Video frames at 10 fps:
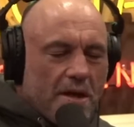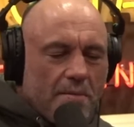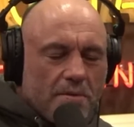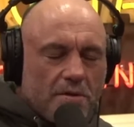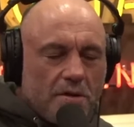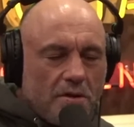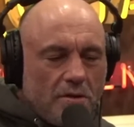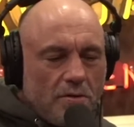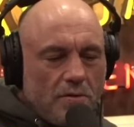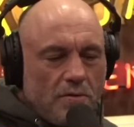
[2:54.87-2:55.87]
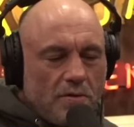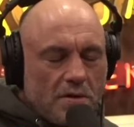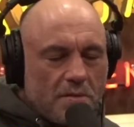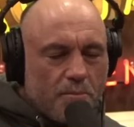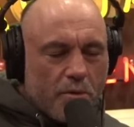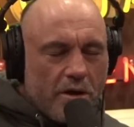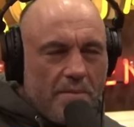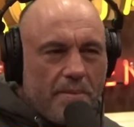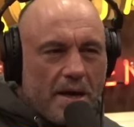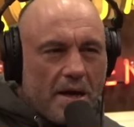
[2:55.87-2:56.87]
able to use
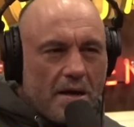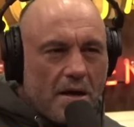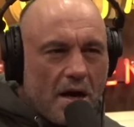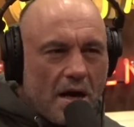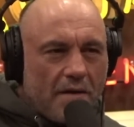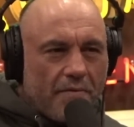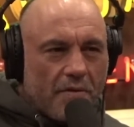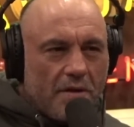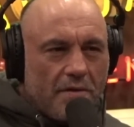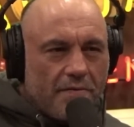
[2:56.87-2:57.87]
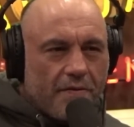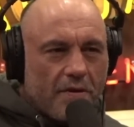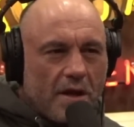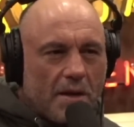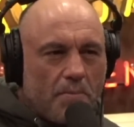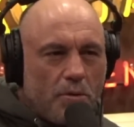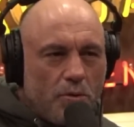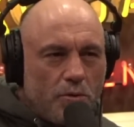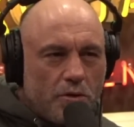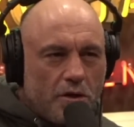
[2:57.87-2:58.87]
pre-ban ivory for like
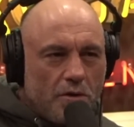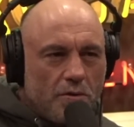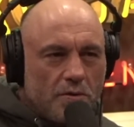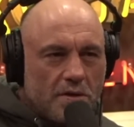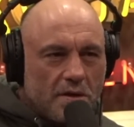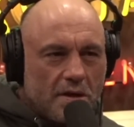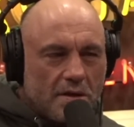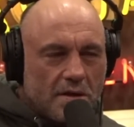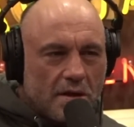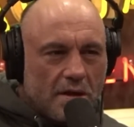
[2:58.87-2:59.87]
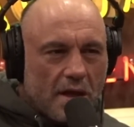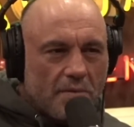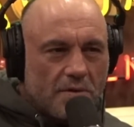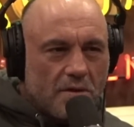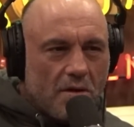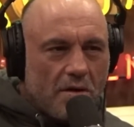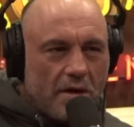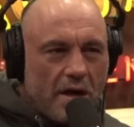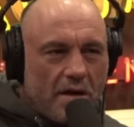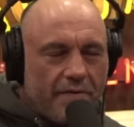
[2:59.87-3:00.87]
pool cues and things like that. It was all
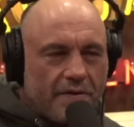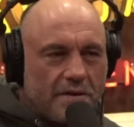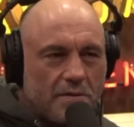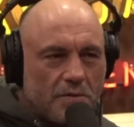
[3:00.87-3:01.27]
elephants that were